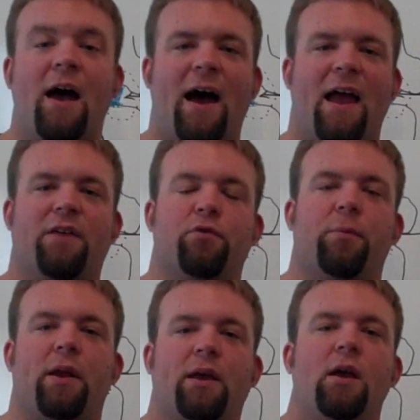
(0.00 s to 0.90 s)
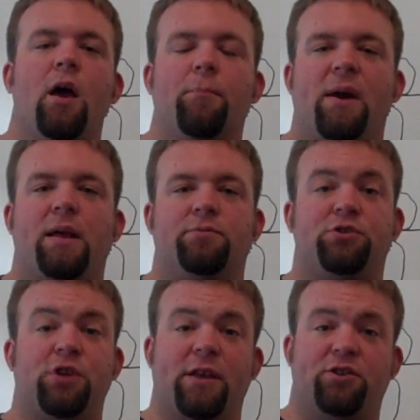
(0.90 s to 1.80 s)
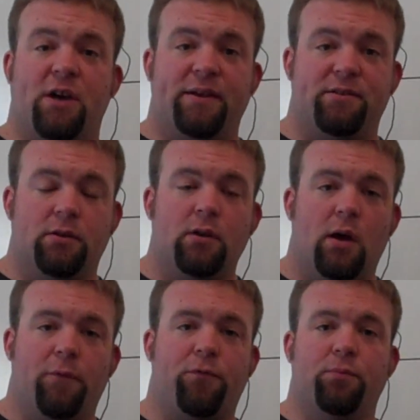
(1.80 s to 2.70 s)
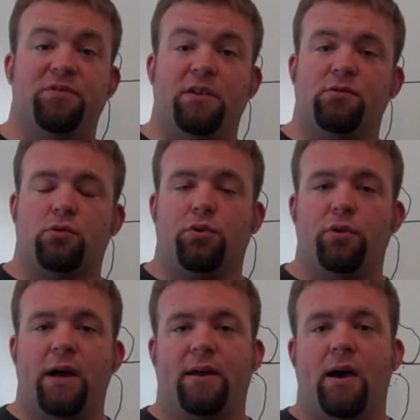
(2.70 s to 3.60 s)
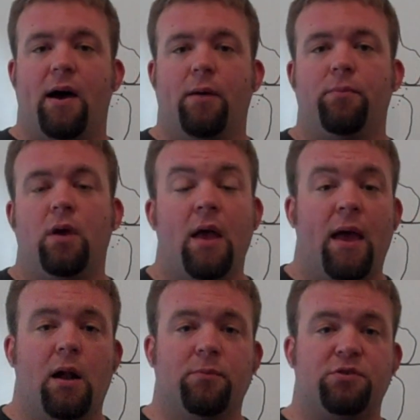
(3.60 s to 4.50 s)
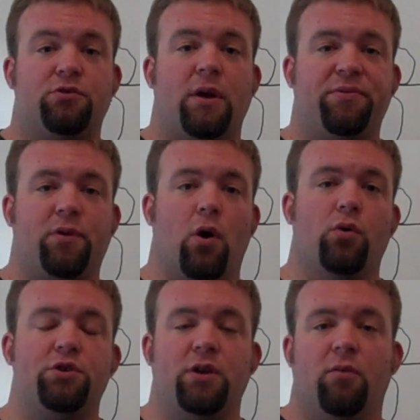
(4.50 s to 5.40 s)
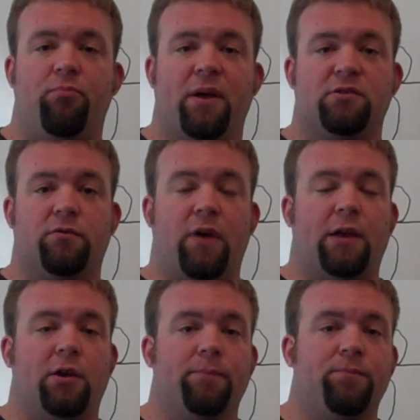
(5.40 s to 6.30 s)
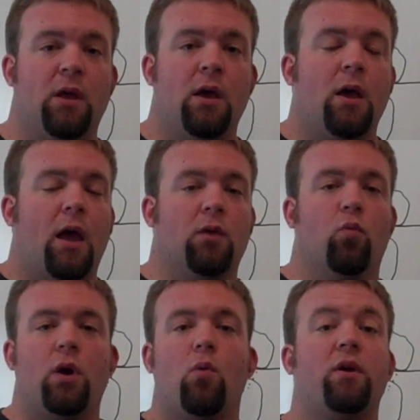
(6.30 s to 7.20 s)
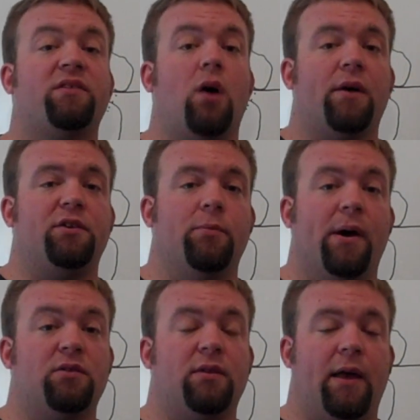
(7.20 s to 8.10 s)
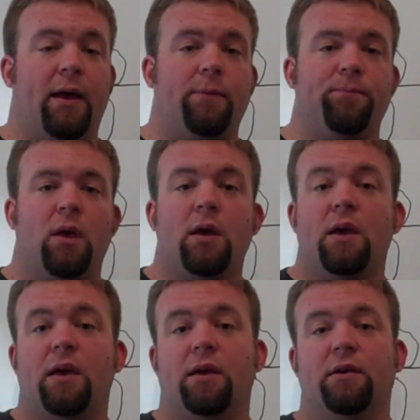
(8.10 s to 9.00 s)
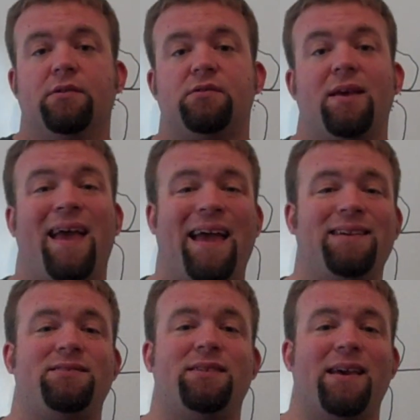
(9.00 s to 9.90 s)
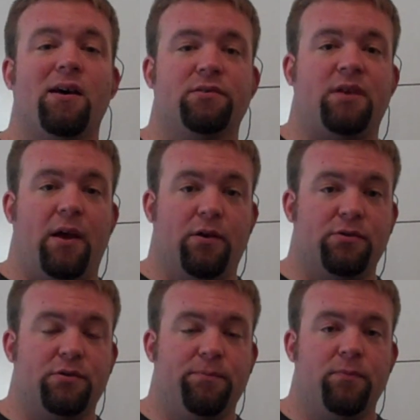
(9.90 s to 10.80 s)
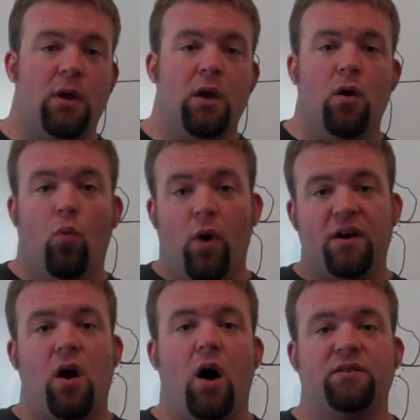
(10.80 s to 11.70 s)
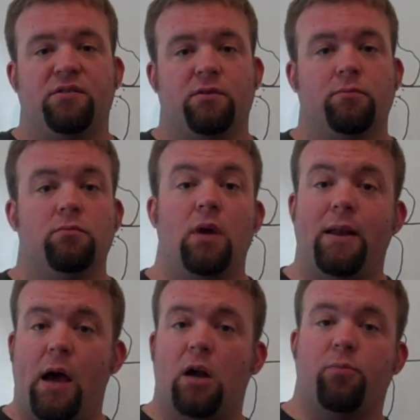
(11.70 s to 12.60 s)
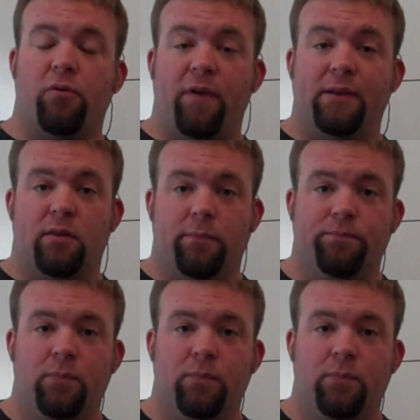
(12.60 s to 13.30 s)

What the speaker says: Hi everybody, my name is Jed Johnson. I'm from dieselcrew.com and I'm a strength coach in Pennsylvania. And what I want to talk to you about today is ACL tears, what causes them and how to prevent them.